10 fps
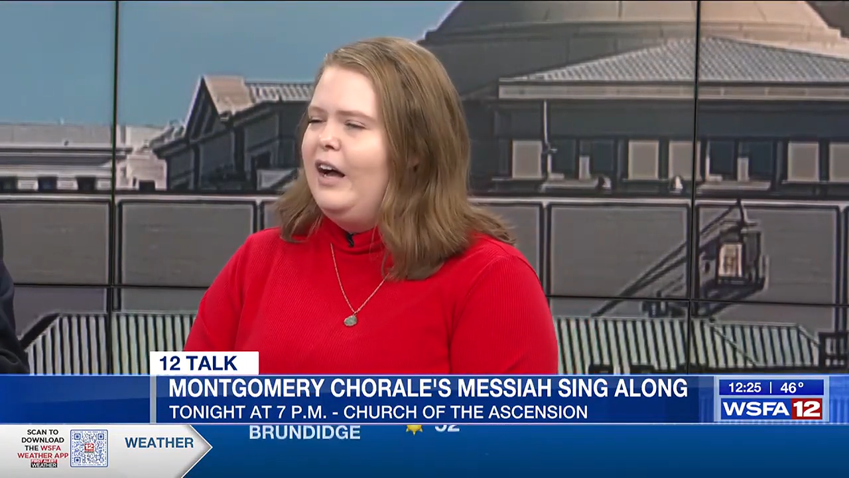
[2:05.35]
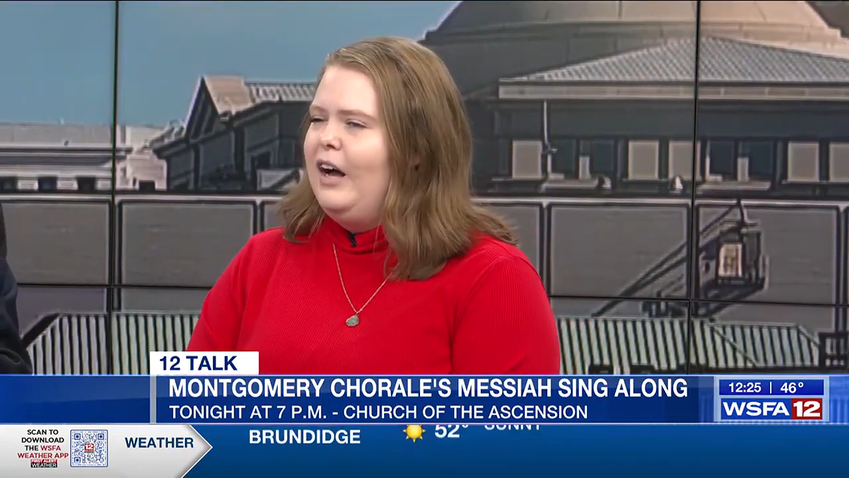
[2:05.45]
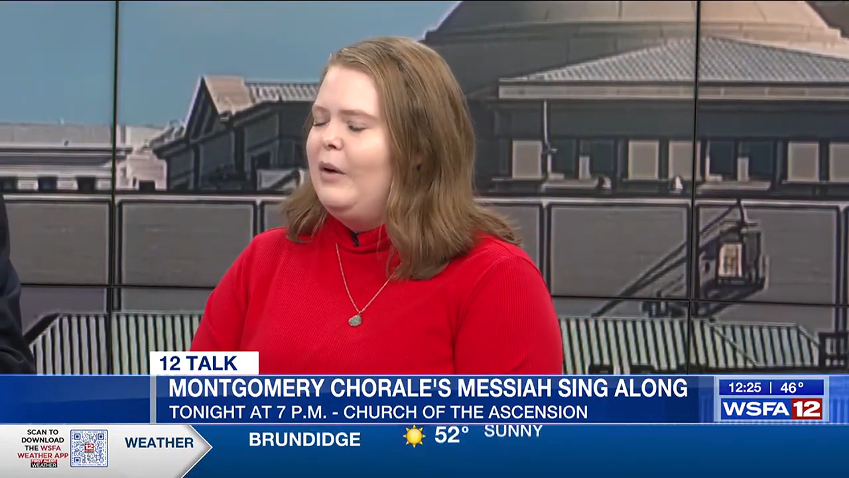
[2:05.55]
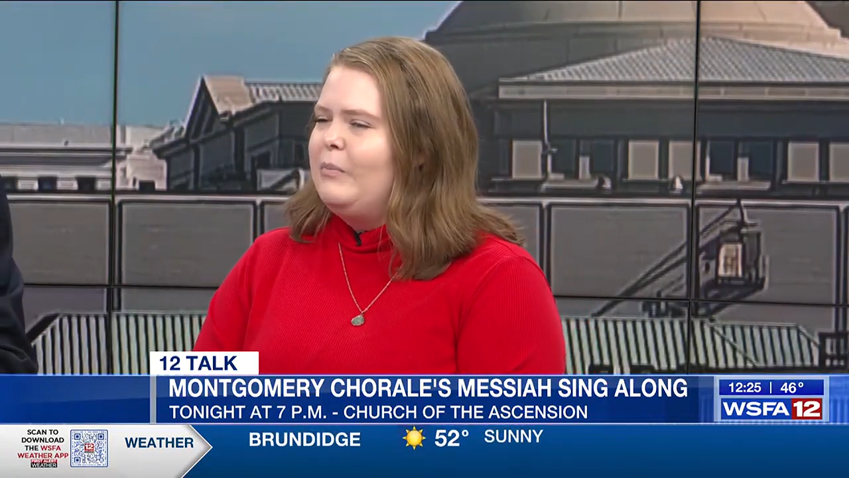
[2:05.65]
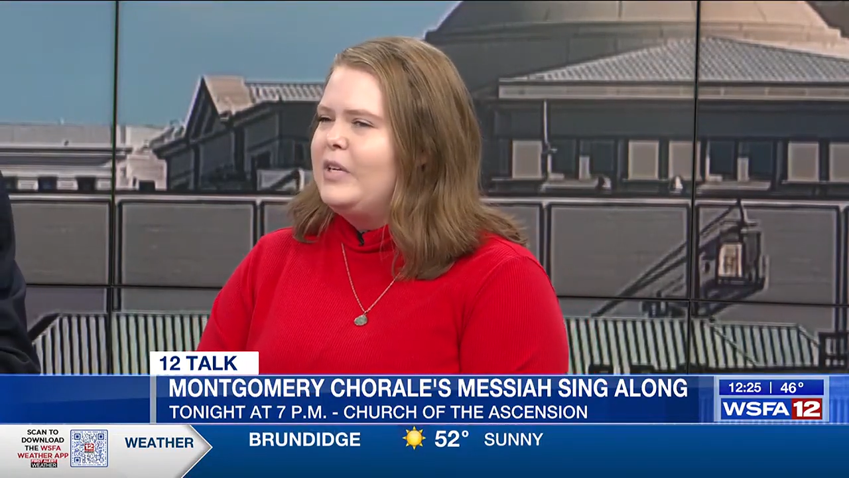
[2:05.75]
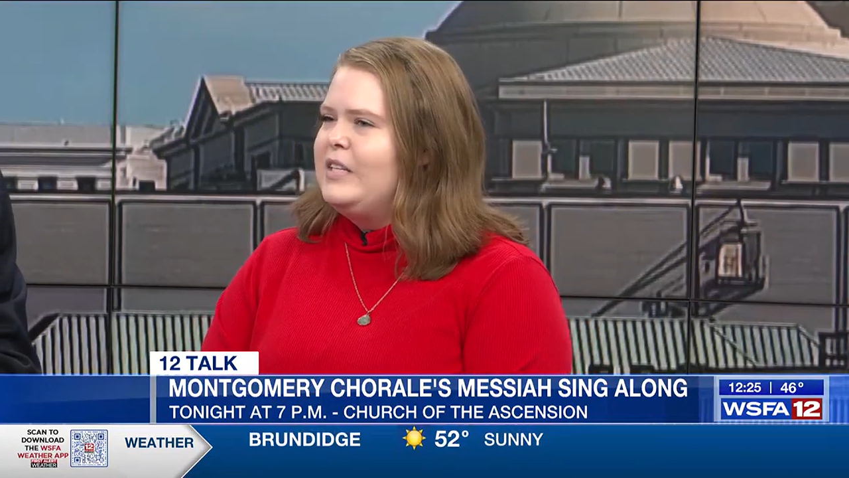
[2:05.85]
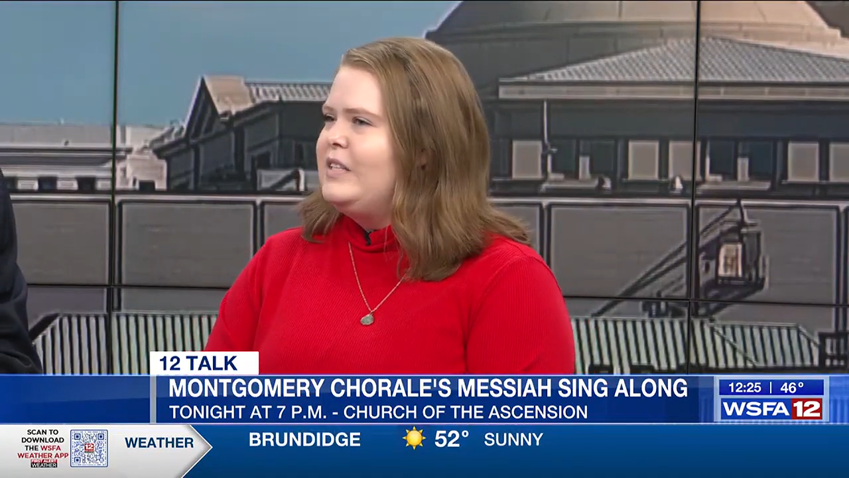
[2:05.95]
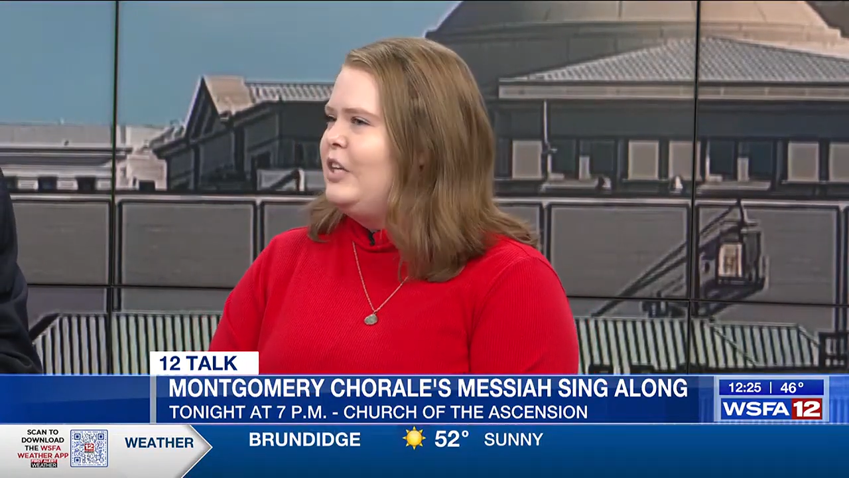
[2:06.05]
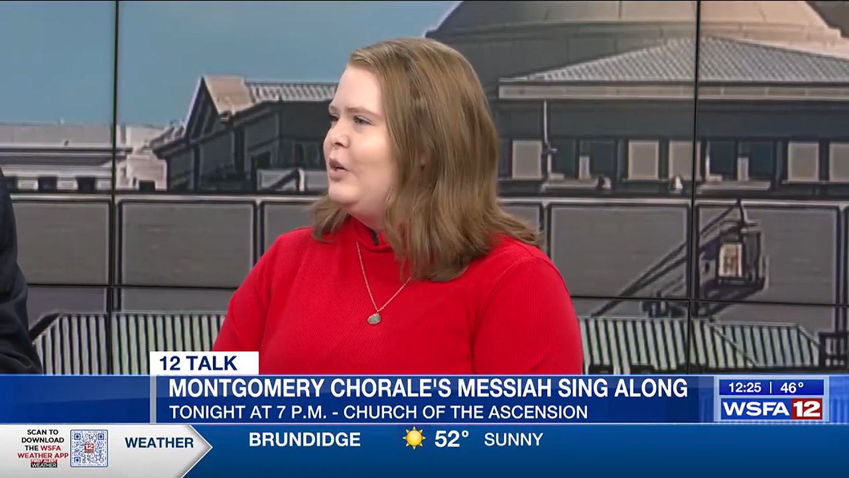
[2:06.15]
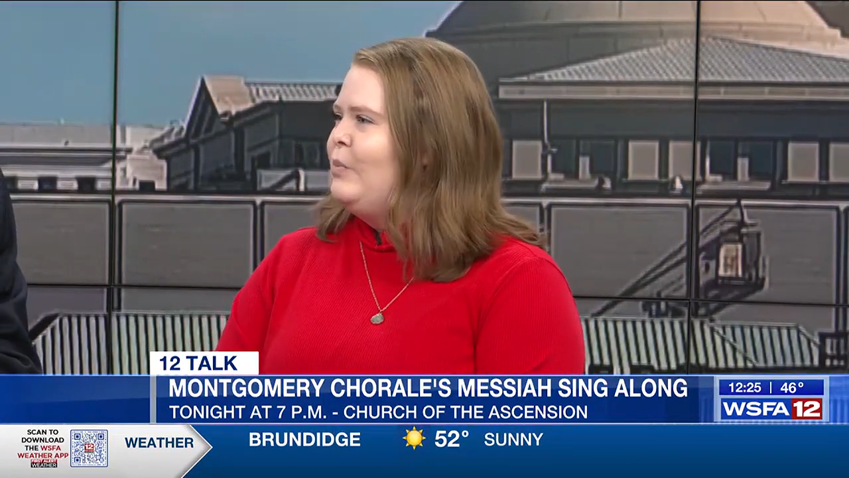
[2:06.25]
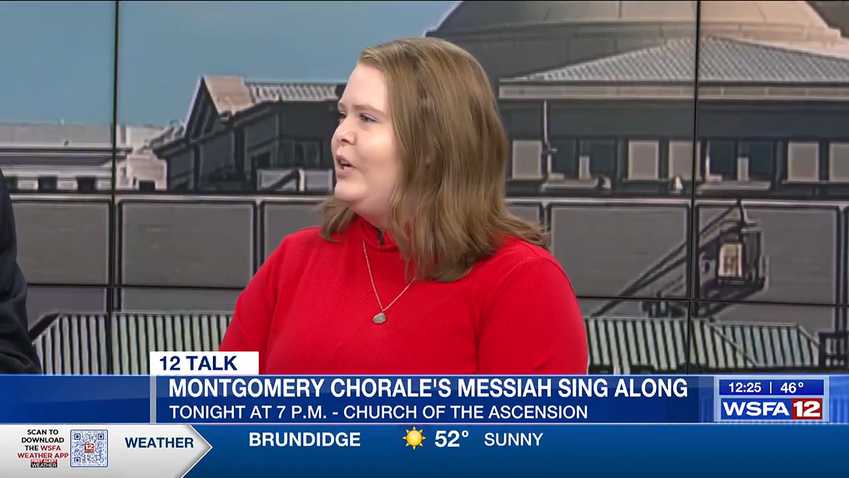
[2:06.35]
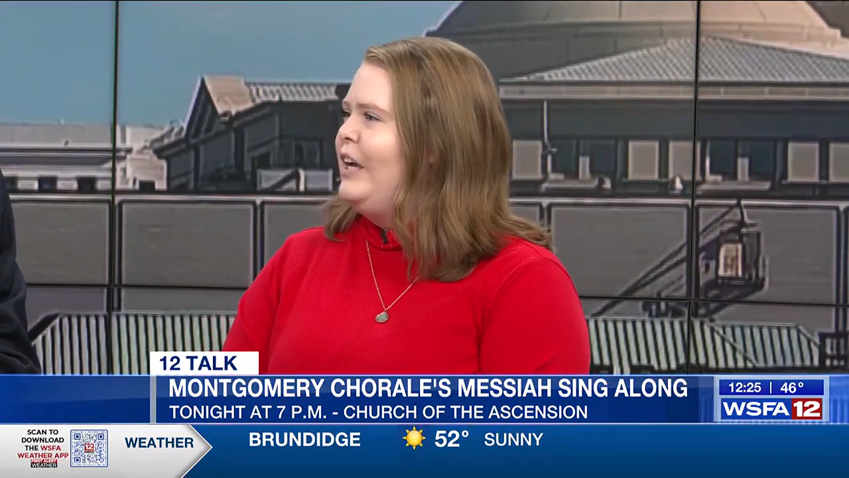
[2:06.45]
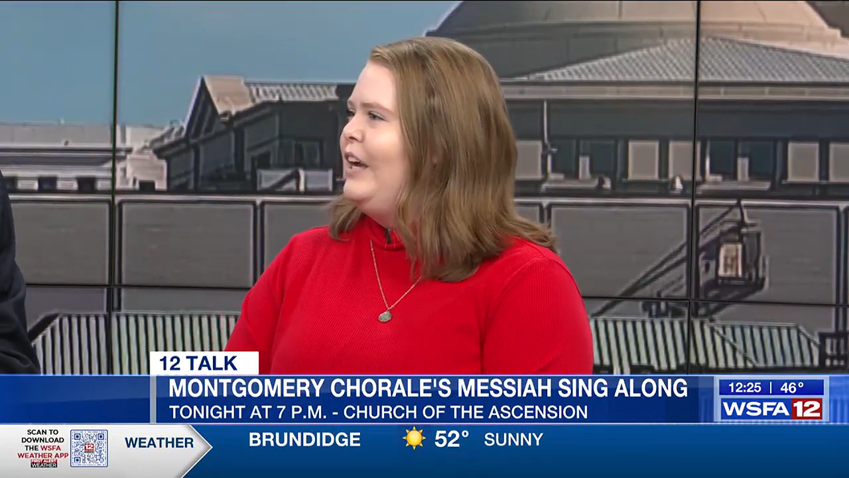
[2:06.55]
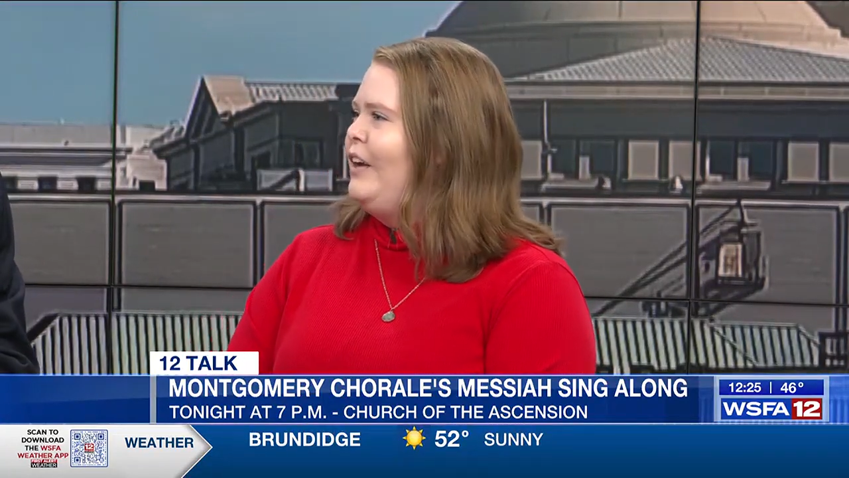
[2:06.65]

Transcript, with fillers: um, consider bringing